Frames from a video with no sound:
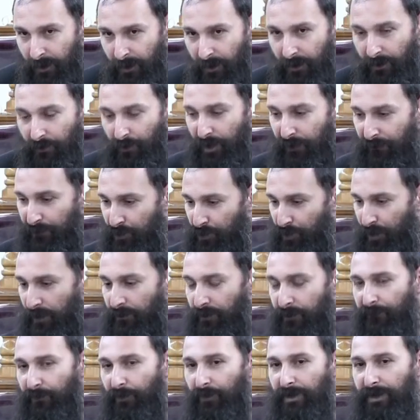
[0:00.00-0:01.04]
We have
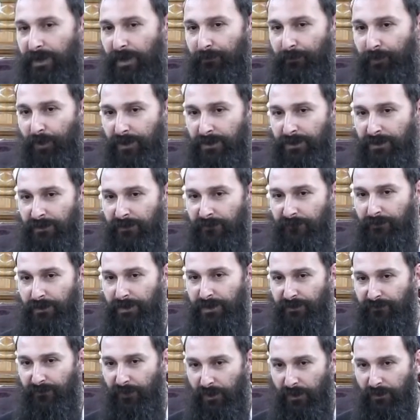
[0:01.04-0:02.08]
248 positive
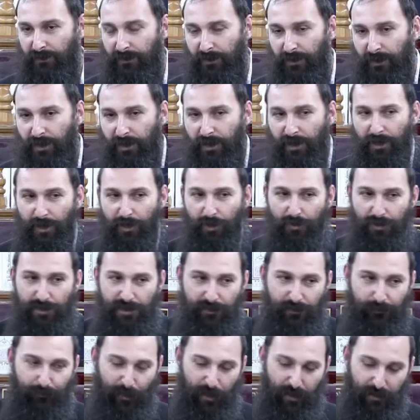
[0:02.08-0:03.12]
mitzvot,
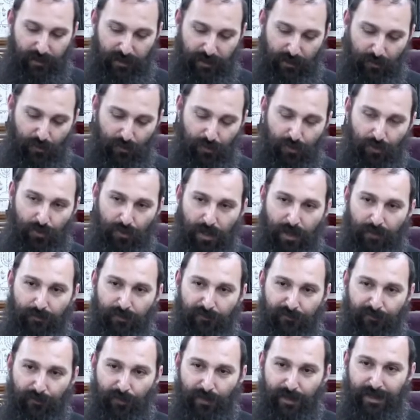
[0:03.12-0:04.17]
corresponding to
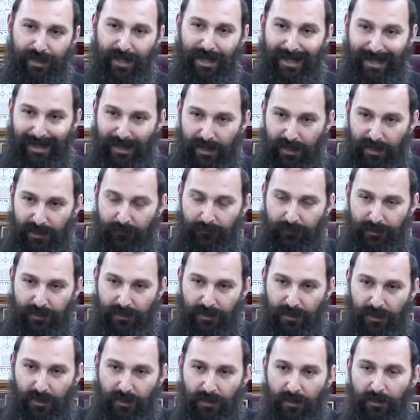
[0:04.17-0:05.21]
248
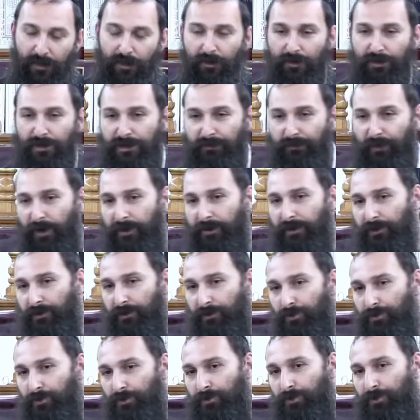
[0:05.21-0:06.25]
limbs, corresponding
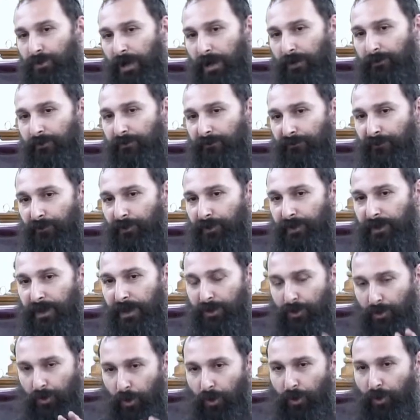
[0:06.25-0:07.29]
to
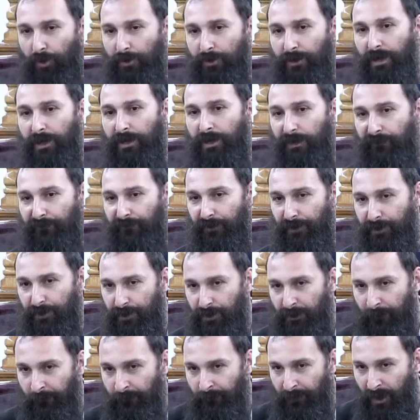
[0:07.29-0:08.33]
248 kochot
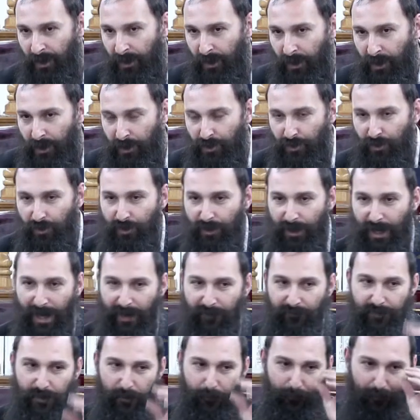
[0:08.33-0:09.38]
ha-nefesh. So you
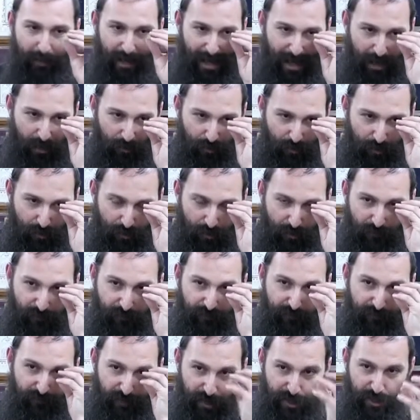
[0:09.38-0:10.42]
have the power
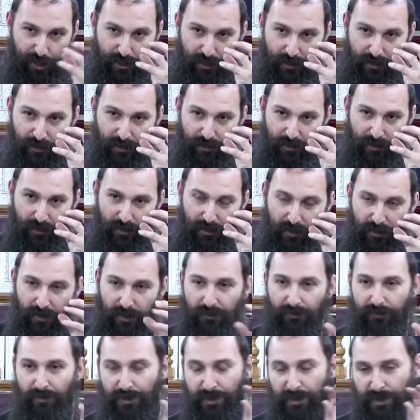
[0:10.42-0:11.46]
of vision.
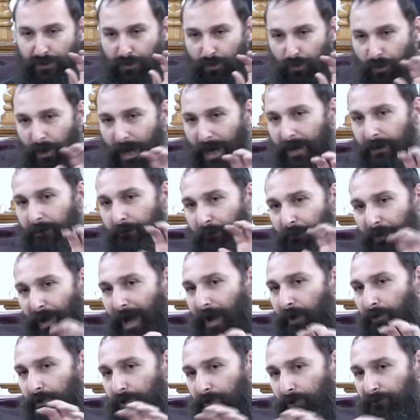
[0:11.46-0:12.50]
This is one
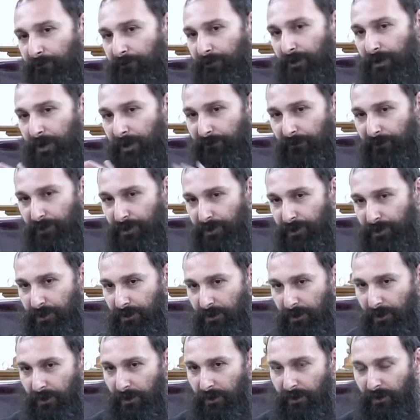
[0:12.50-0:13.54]
power of the nefesh,
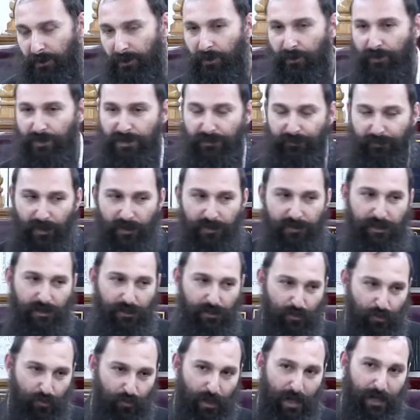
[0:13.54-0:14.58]
corresponding
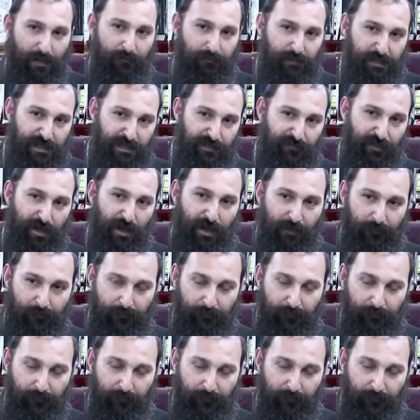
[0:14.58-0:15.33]
to one mitzvah.